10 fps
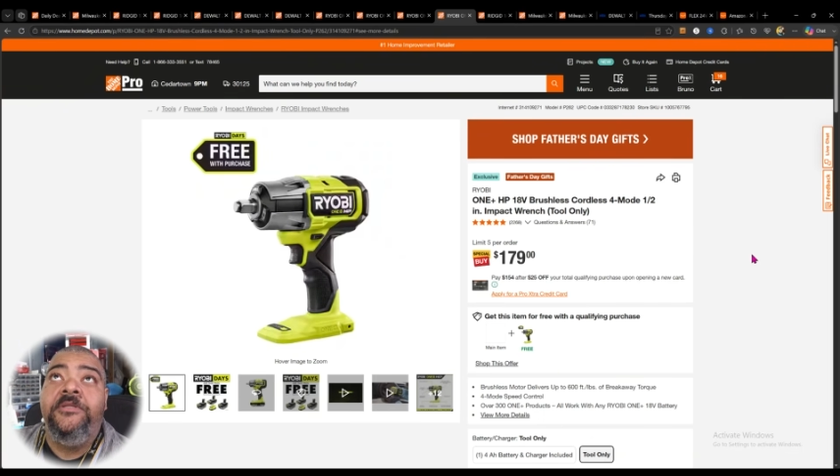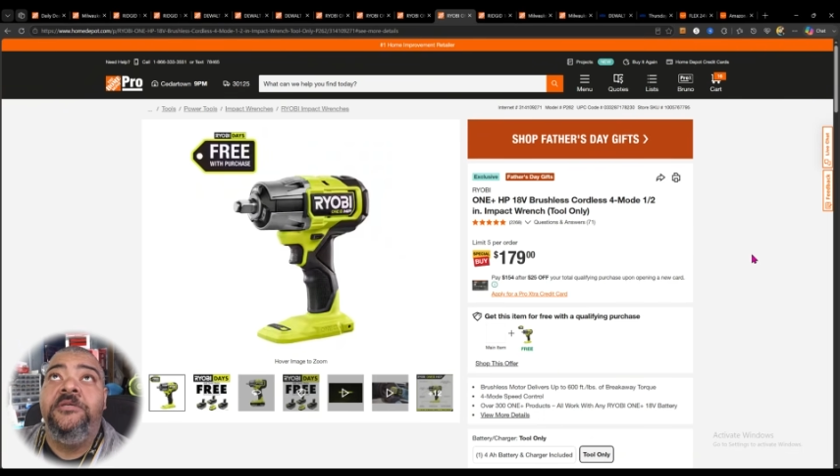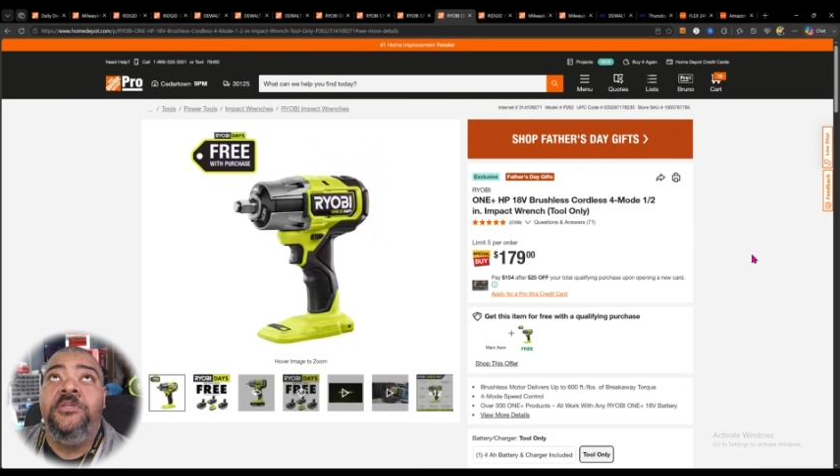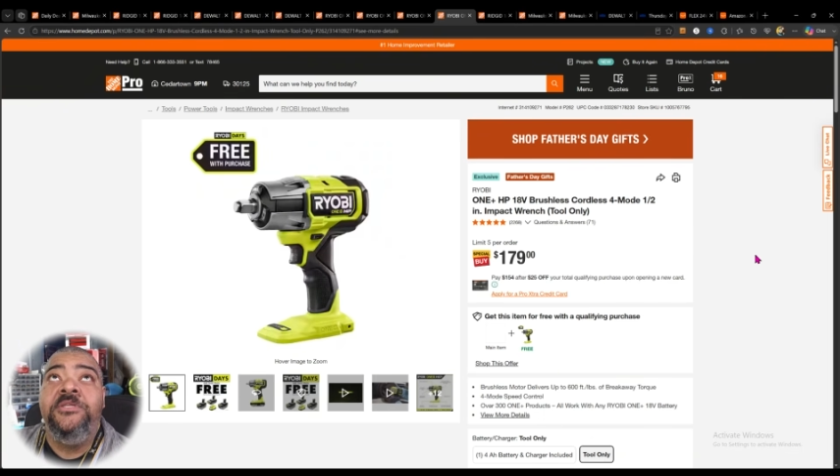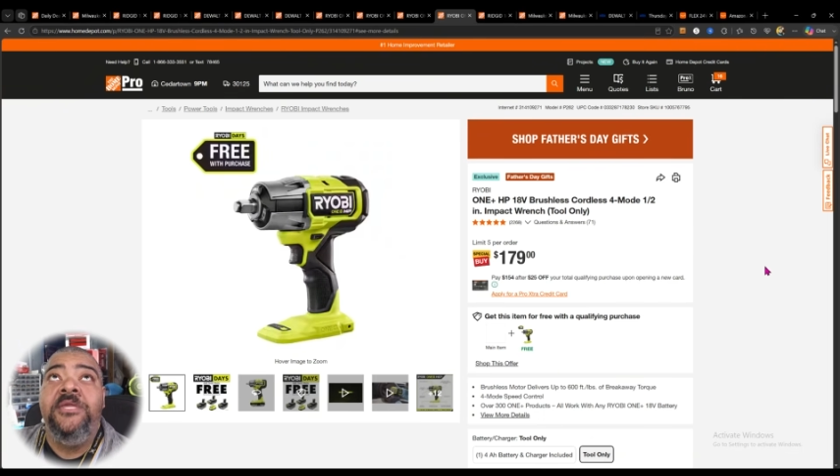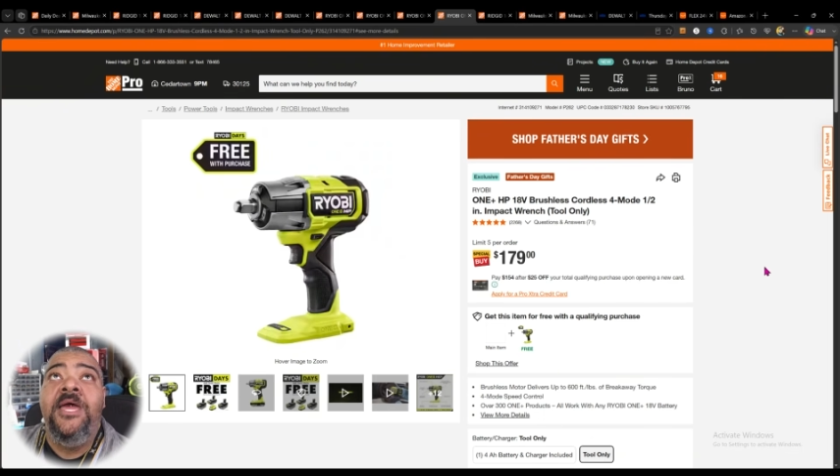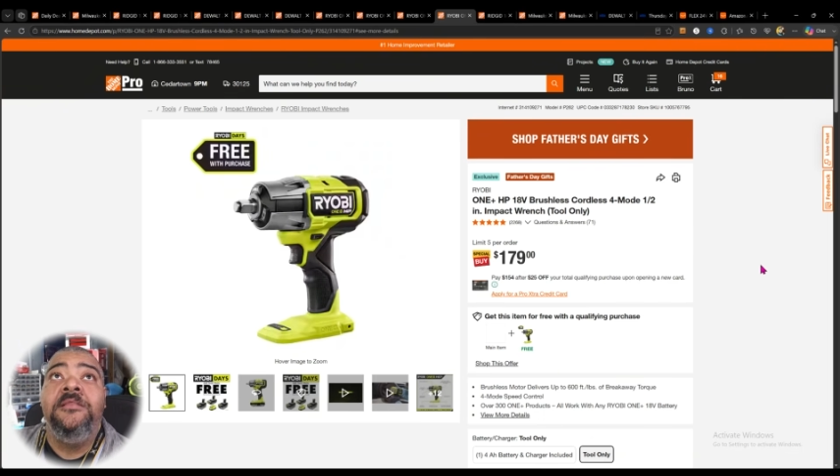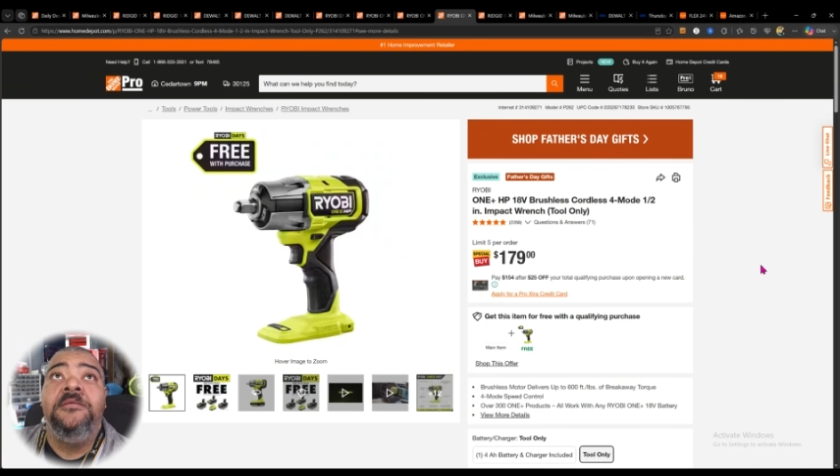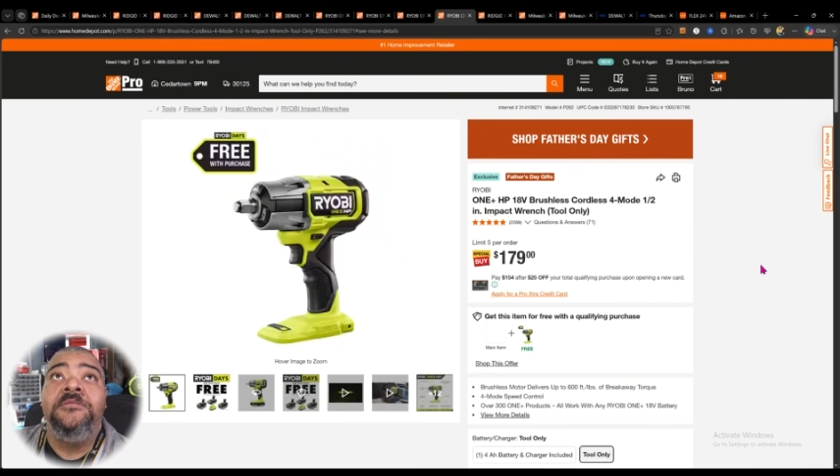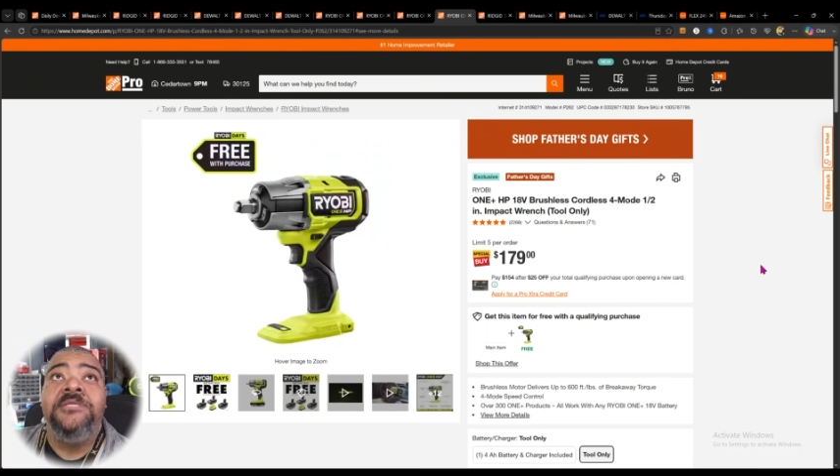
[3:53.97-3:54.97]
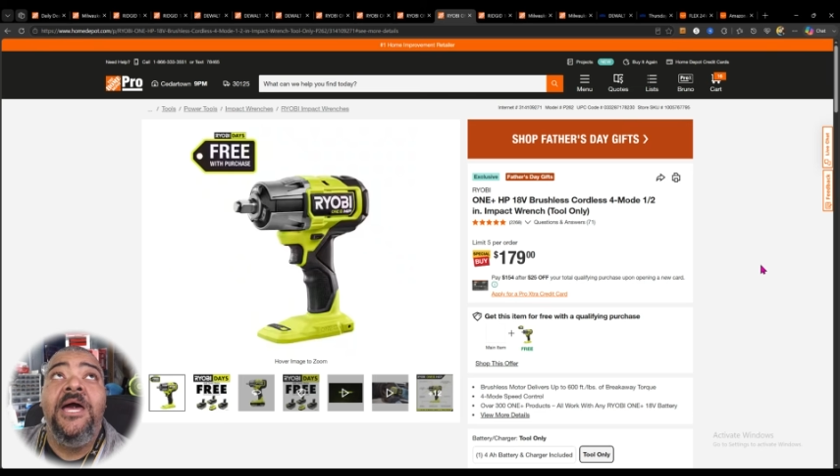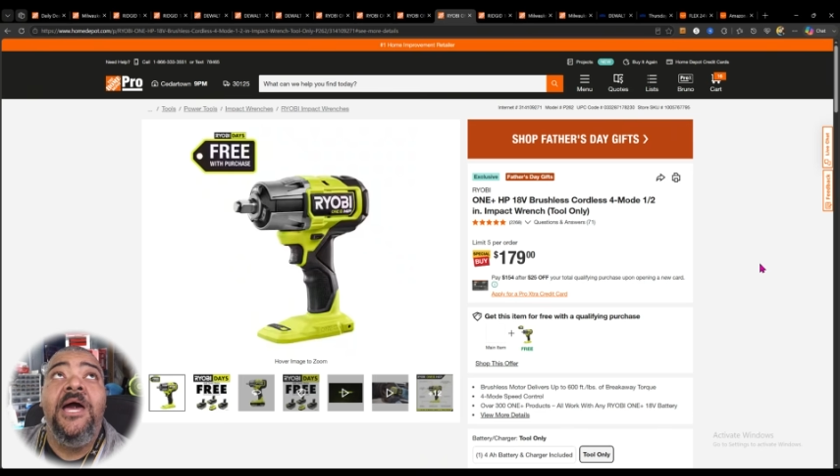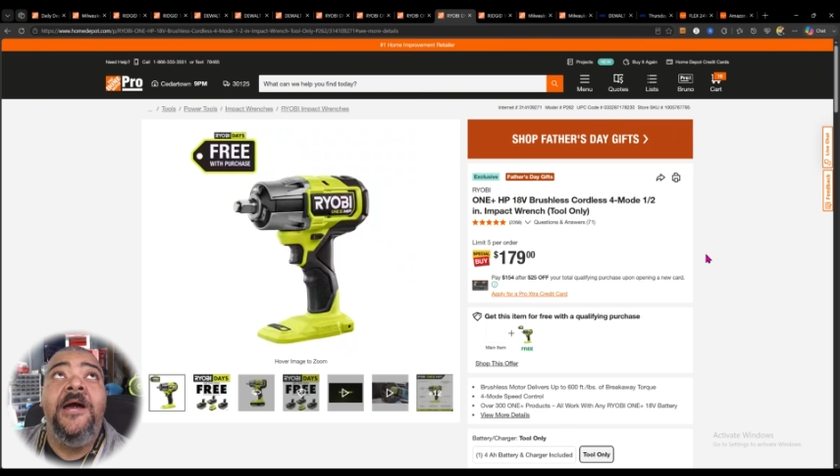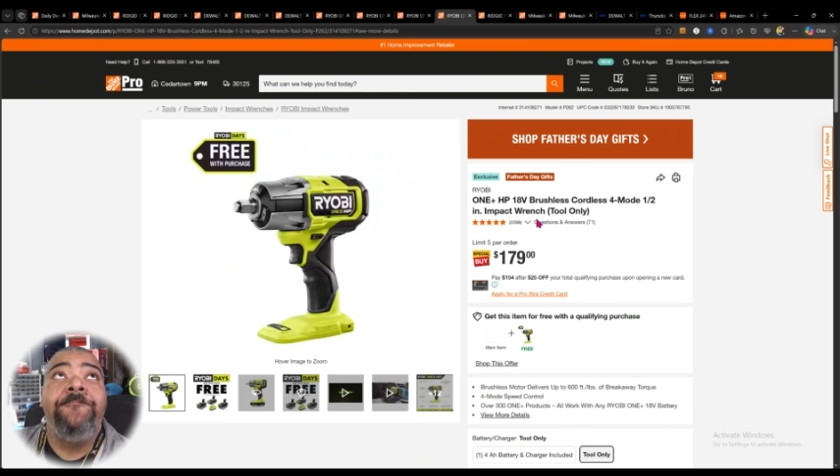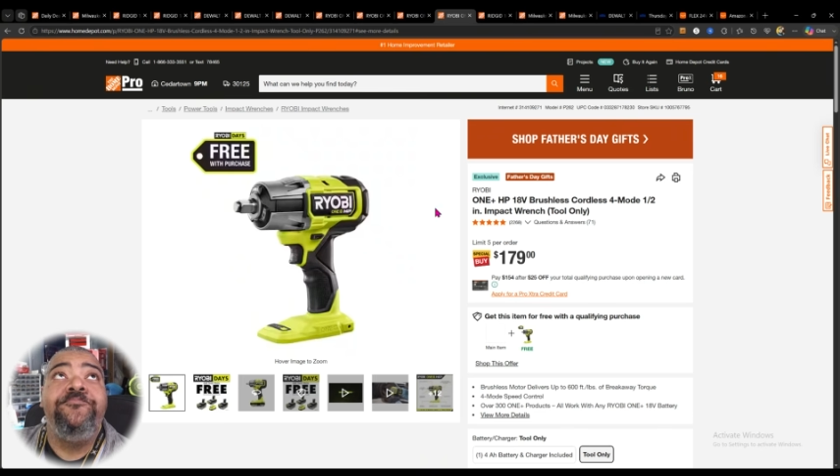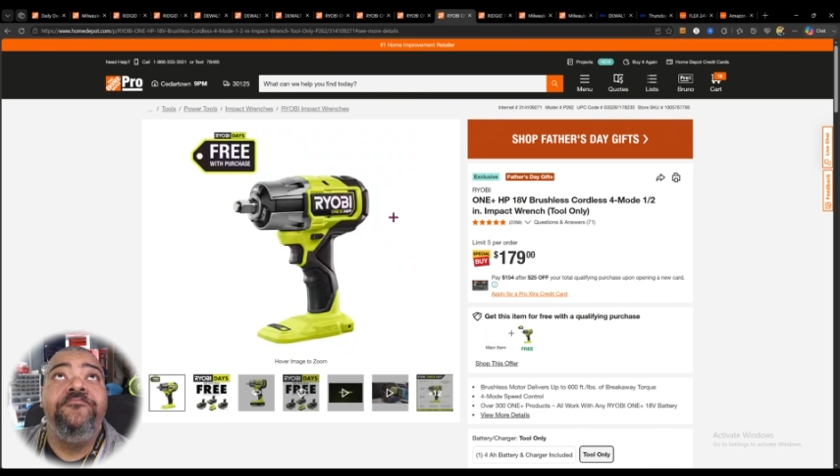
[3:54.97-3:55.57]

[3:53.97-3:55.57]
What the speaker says: so you got a little time.